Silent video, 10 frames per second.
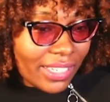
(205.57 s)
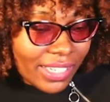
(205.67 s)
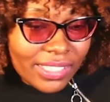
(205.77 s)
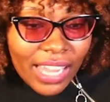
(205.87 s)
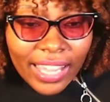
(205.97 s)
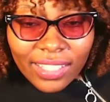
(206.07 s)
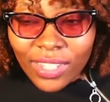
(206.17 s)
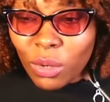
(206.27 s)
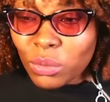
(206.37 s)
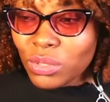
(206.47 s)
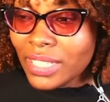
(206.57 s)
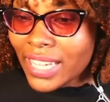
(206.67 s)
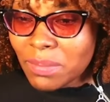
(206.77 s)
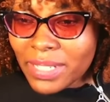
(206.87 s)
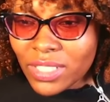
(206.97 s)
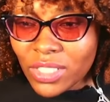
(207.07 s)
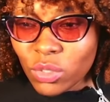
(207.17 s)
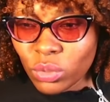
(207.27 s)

Cause like those text messages